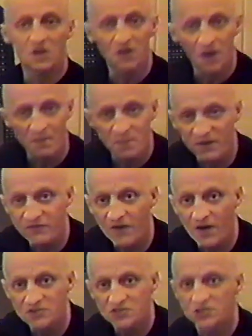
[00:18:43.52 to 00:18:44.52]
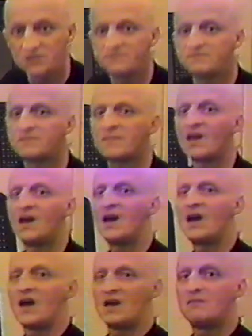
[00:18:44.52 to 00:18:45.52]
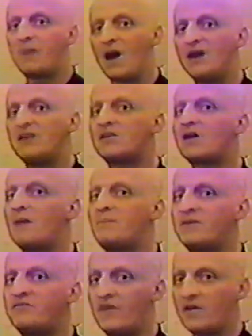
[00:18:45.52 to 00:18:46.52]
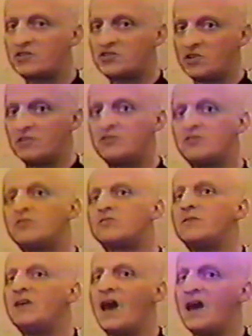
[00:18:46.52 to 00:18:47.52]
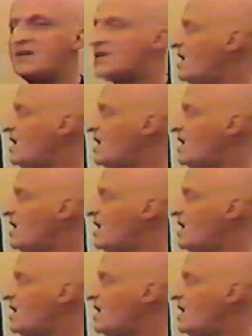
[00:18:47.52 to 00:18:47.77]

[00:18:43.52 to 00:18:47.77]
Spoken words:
the copy function, and by the copy function to create